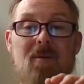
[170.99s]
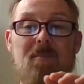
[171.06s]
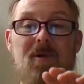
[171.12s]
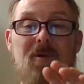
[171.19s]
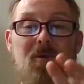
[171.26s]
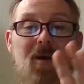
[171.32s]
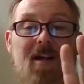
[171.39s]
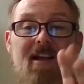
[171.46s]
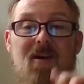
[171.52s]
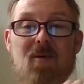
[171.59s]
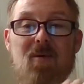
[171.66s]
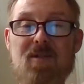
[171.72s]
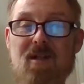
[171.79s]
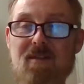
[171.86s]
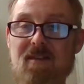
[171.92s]
But right now, I
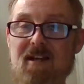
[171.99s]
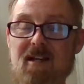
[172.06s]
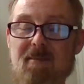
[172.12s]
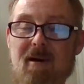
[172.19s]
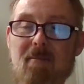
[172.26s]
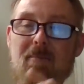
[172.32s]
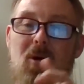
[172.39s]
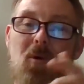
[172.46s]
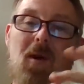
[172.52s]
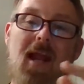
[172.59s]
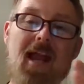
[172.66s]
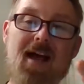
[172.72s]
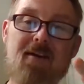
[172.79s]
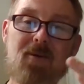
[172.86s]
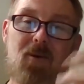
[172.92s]
want you to think about bone
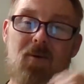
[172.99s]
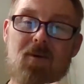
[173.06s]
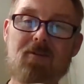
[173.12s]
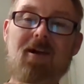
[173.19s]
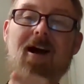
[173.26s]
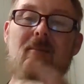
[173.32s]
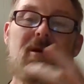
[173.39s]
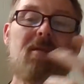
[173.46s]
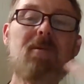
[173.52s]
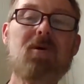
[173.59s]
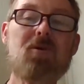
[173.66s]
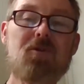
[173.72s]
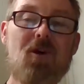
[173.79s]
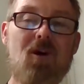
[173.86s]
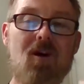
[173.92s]
categories. How many
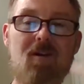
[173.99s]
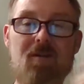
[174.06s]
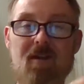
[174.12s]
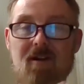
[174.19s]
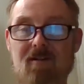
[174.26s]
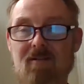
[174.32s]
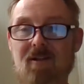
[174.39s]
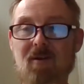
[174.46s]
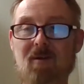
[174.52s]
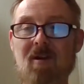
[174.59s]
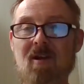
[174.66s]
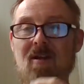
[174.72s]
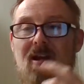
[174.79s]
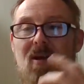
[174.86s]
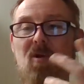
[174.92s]
bones are there? You know,
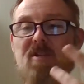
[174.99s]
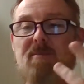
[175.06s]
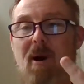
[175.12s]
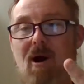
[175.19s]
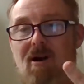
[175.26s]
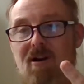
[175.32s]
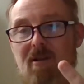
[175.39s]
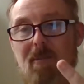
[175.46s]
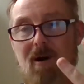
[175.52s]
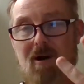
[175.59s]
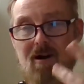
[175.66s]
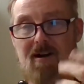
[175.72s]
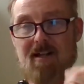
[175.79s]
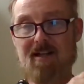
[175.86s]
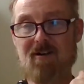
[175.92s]
which part of the
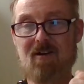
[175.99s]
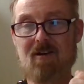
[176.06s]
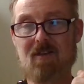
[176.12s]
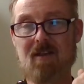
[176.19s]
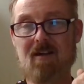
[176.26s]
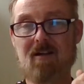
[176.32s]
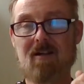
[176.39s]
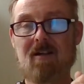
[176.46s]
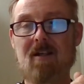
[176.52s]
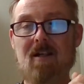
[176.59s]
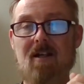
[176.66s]
body are there?